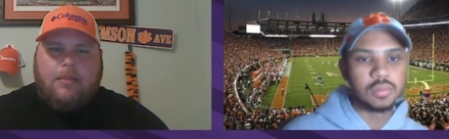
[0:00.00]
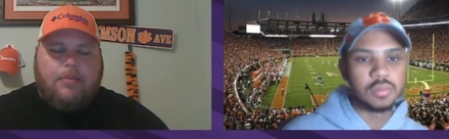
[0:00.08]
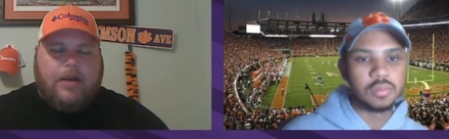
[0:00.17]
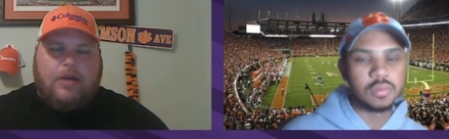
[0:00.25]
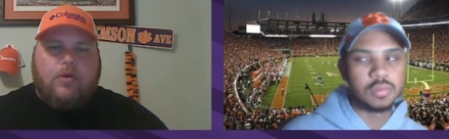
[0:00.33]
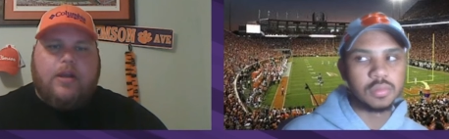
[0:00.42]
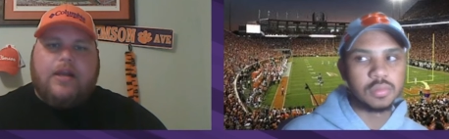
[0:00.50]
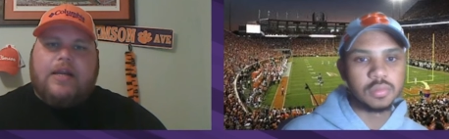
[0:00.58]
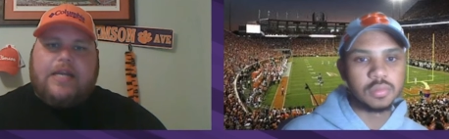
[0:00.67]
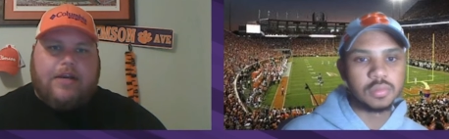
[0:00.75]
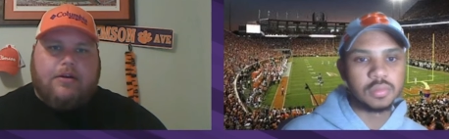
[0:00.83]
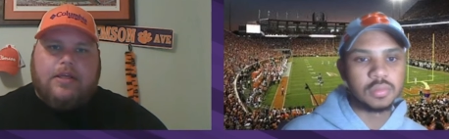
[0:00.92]
Speaker 1: but it wouldn't have
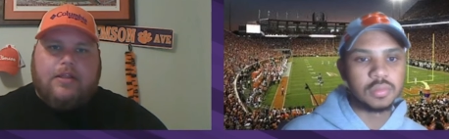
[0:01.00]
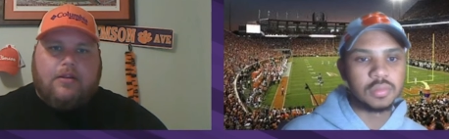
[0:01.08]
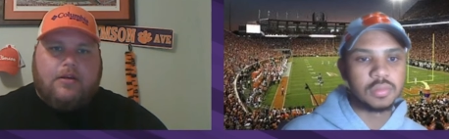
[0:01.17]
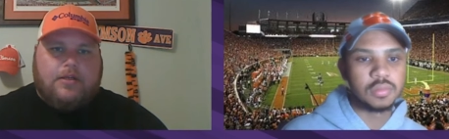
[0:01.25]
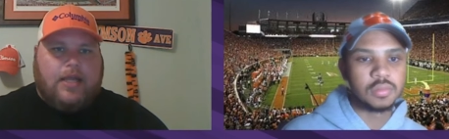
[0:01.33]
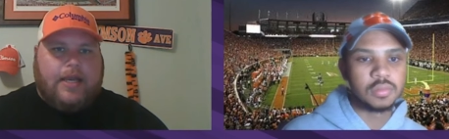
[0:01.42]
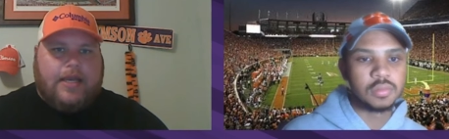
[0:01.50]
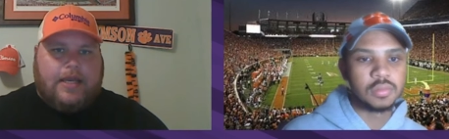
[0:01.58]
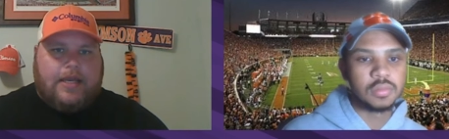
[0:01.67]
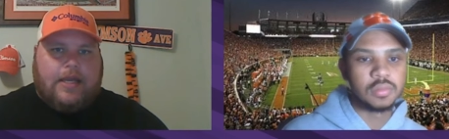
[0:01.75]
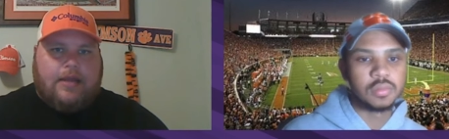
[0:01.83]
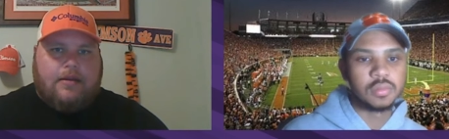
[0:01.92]
nearly looked like it
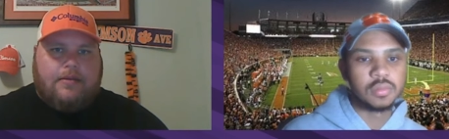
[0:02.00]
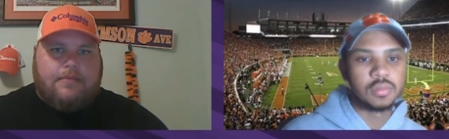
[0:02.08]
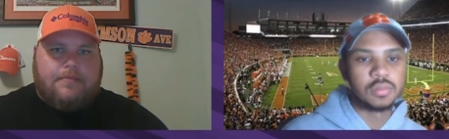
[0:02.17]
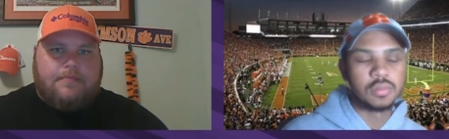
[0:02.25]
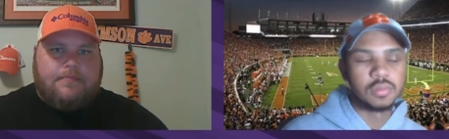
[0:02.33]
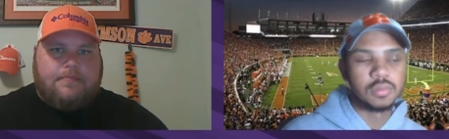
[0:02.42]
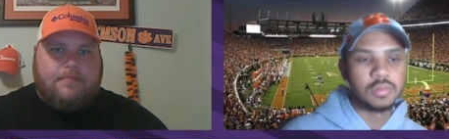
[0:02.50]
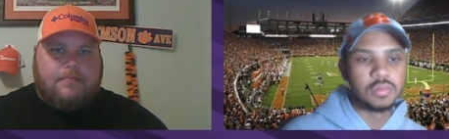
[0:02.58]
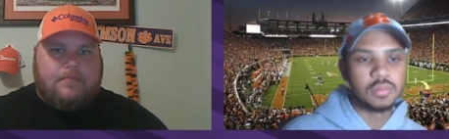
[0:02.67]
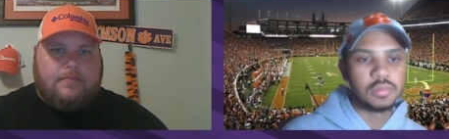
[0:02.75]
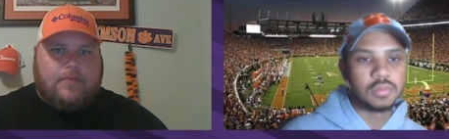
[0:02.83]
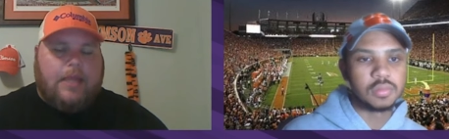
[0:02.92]
did,
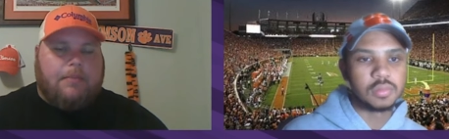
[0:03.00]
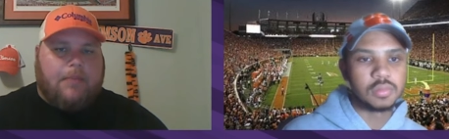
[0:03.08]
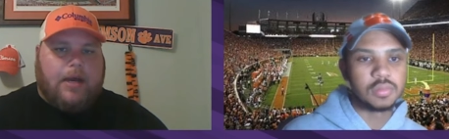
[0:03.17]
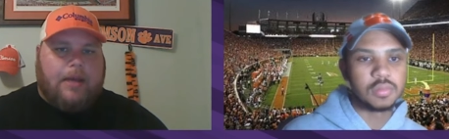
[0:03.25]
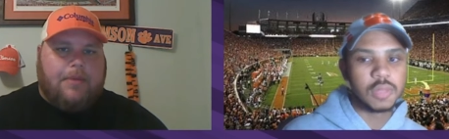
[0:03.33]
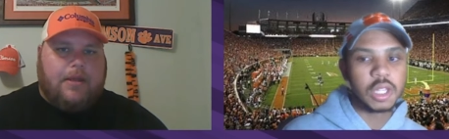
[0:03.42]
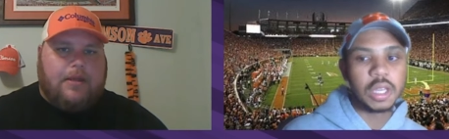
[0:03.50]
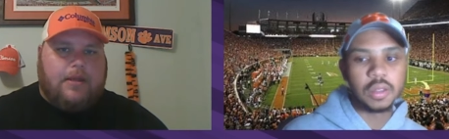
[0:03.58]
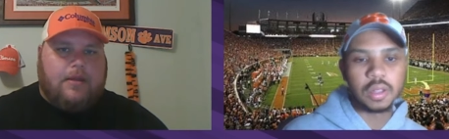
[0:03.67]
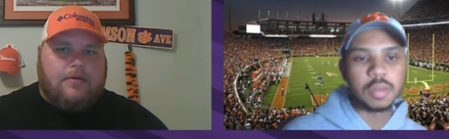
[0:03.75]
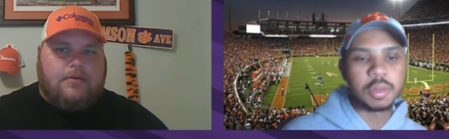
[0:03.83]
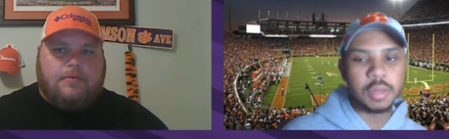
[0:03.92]
in my opinion.
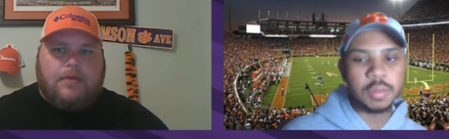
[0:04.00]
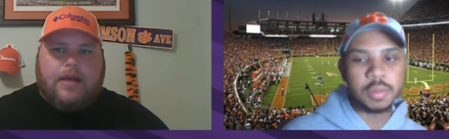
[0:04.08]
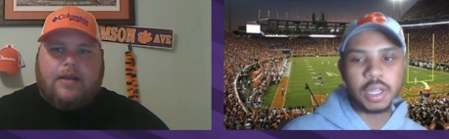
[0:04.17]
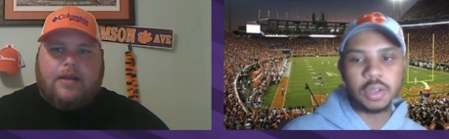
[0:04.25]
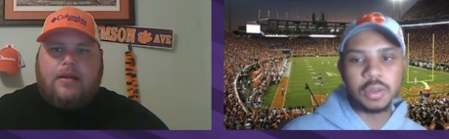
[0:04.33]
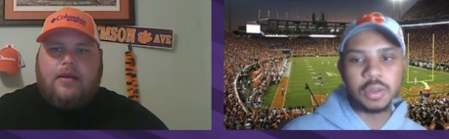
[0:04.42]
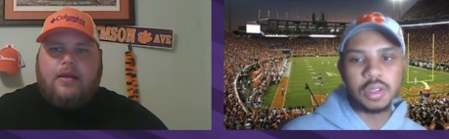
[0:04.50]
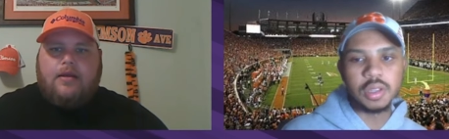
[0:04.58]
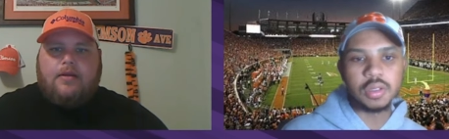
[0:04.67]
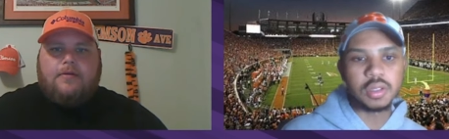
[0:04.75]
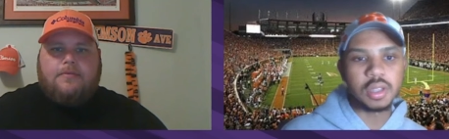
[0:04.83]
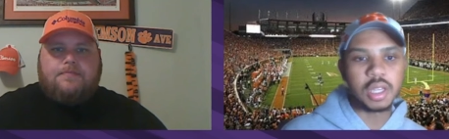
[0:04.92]
I'm
Speaker 2: I'm right? kind of with you,
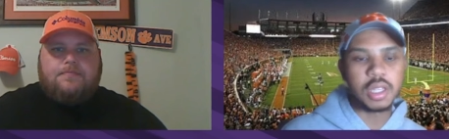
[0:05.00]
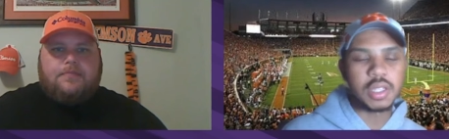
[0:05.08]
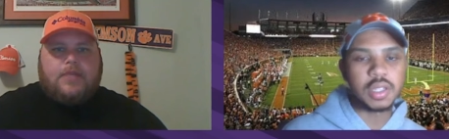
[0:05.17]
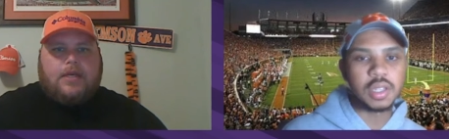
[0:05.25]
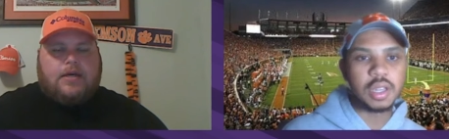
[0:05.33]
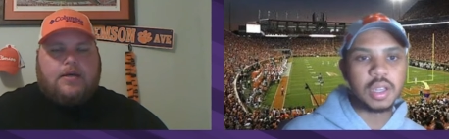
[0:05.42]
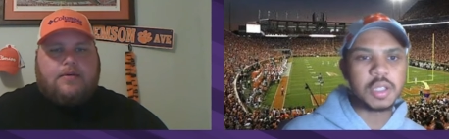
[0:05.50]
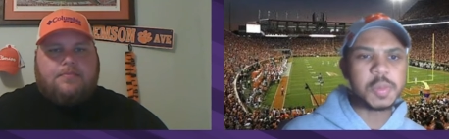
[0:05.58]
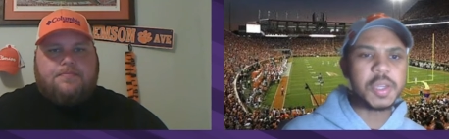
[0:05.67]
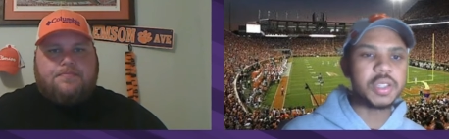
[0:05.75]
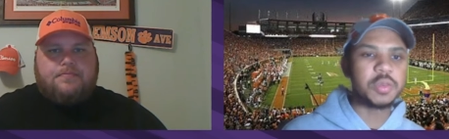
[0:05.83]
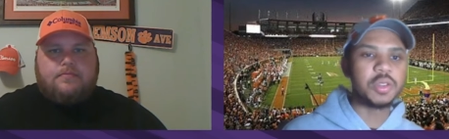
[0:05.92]
because um,
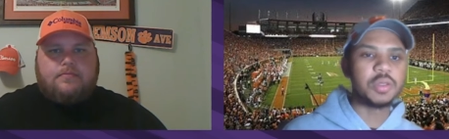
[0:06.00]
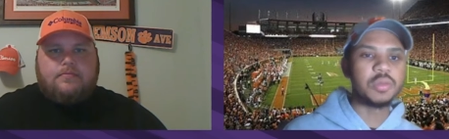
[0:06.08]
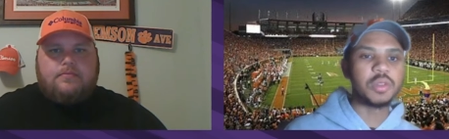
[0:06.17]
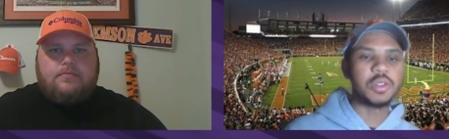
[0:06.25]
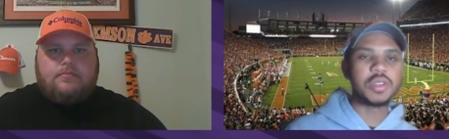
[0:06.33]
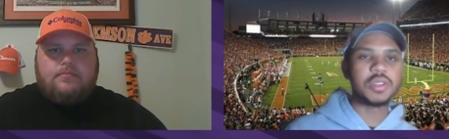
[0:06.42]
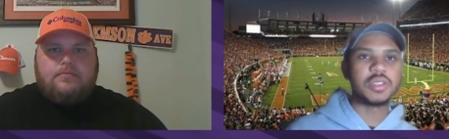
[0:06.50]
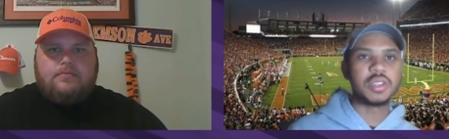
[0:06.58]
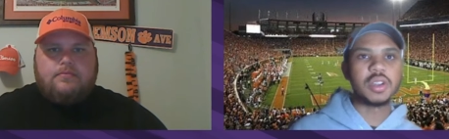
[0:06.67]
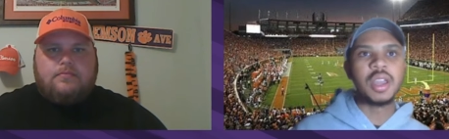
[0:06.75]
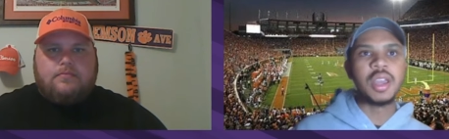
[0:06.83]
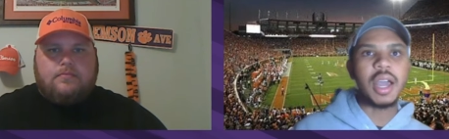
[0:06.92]
especially when you when you consider,
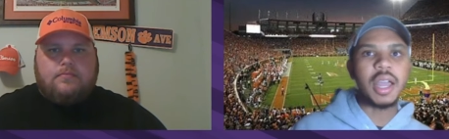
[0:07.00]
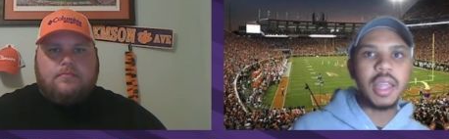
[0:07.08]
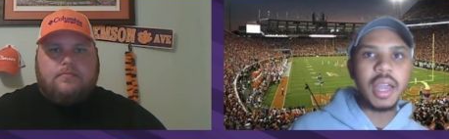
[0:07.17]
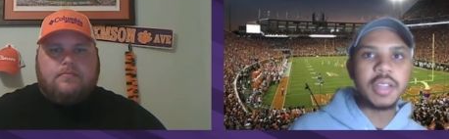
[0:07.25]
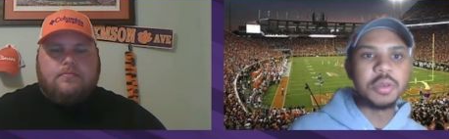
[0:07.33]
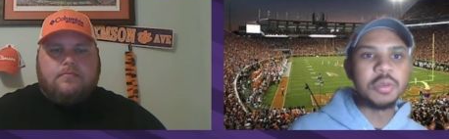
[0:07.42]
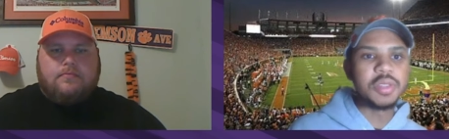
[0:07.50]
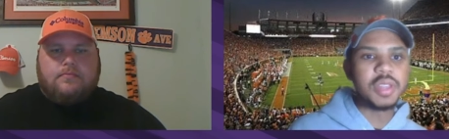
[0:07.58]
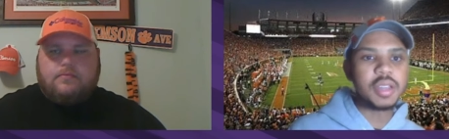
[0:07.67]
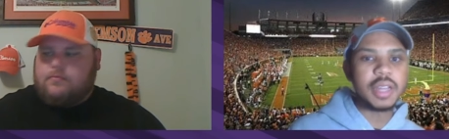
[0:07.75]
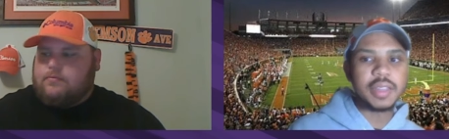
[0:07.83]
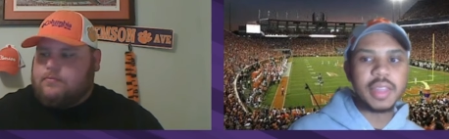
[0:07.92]
I, I do think
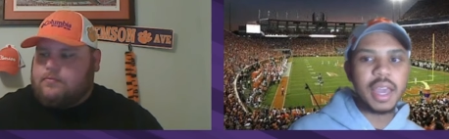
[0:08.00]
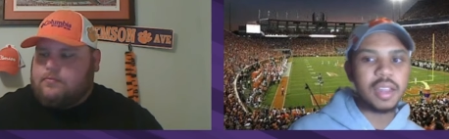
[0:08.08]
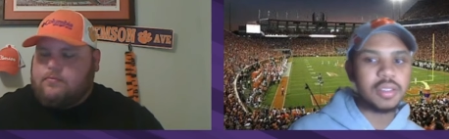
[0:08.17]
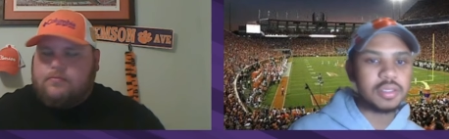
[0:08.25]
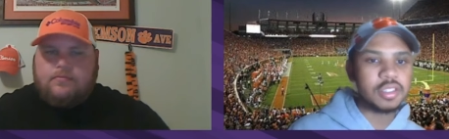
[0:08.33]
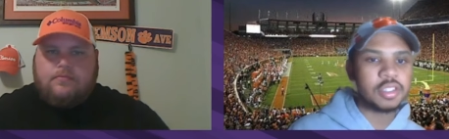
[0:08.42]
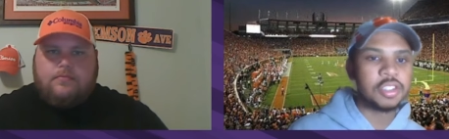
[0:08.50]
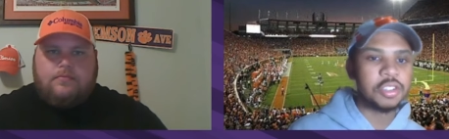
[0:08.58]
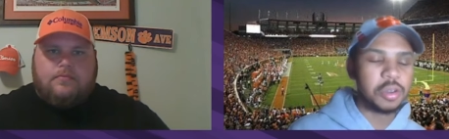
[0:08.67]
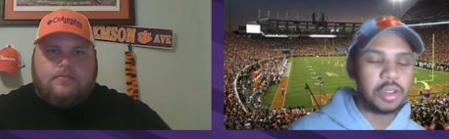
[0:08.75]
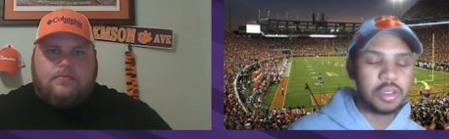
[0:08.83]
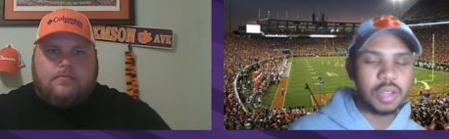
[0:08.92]
like that
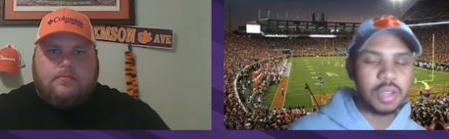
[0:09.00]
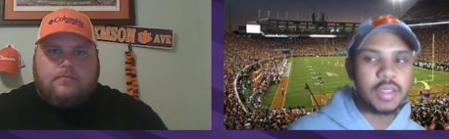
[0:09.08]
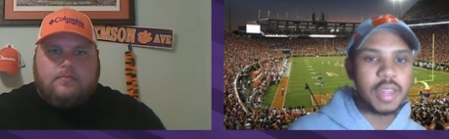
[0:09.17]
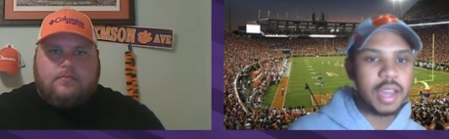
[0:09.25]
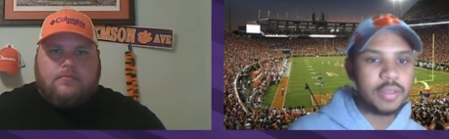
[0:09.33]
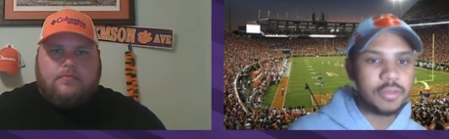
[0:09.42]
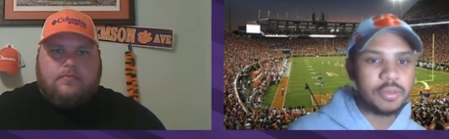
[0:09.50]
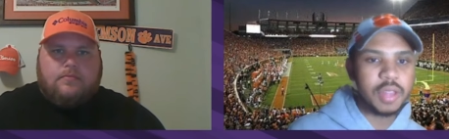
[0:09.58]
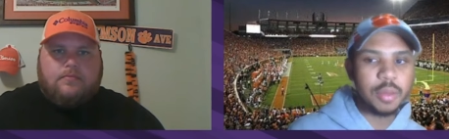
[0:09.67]
shook like that that